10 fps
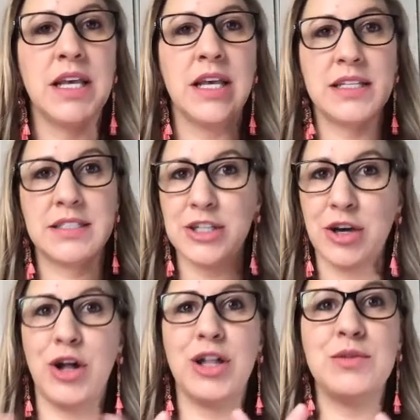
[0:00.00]
It's an
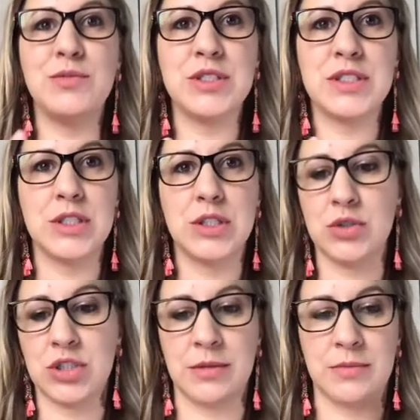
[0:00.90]
all-in-one
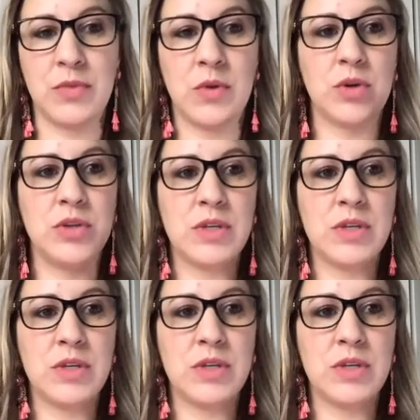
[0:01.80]
solution where you
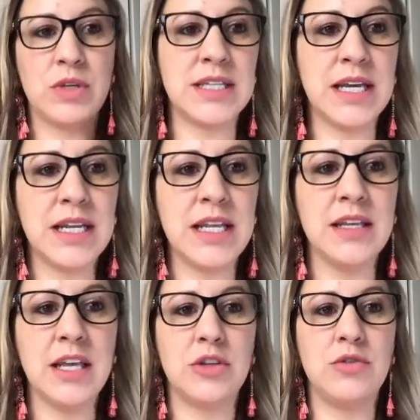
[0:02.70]
can do
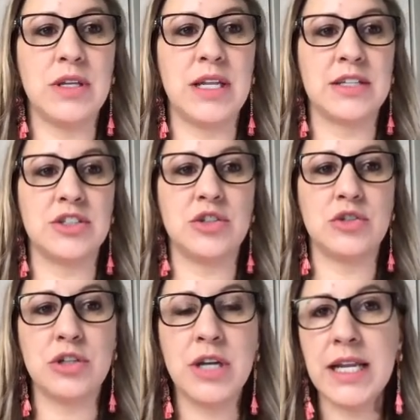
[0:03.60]
designing, you can actually
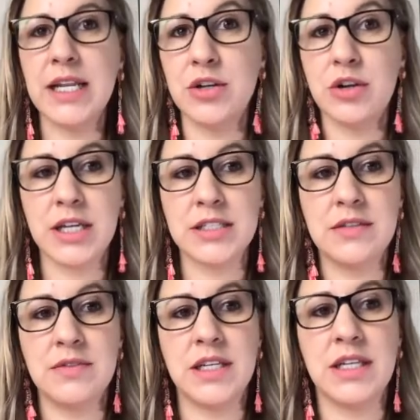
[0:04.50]
create
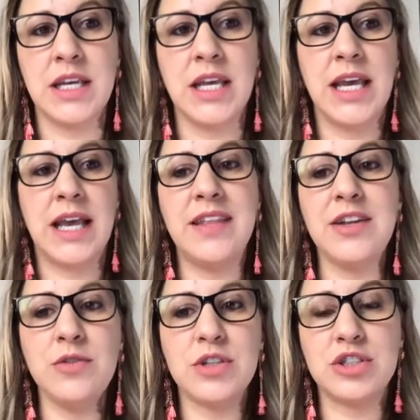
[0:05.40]
interactivity, and then
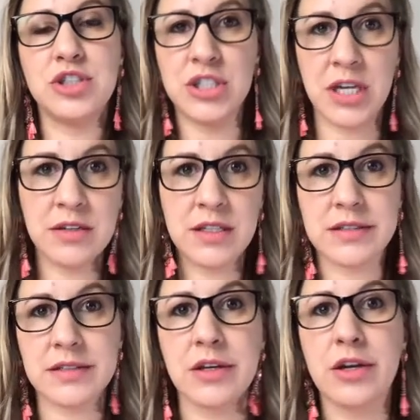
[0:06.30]
you can share this
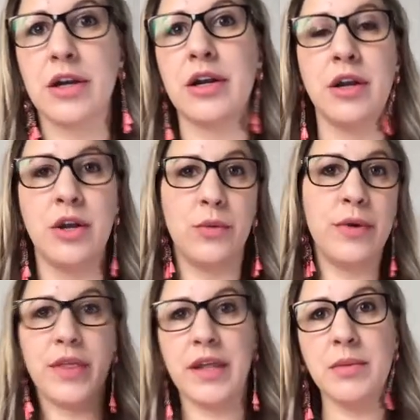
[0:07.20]
sucker
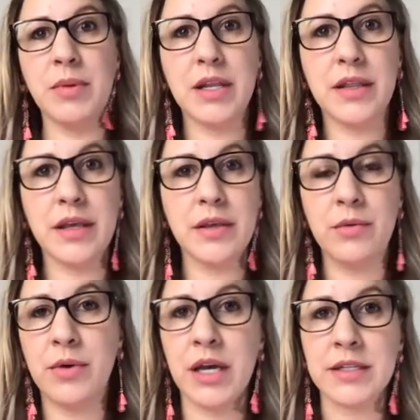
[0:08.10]
with anybody that you
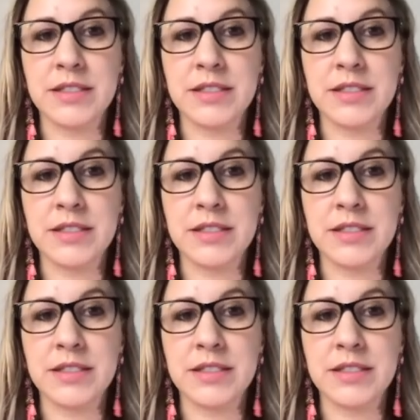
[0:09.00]
want.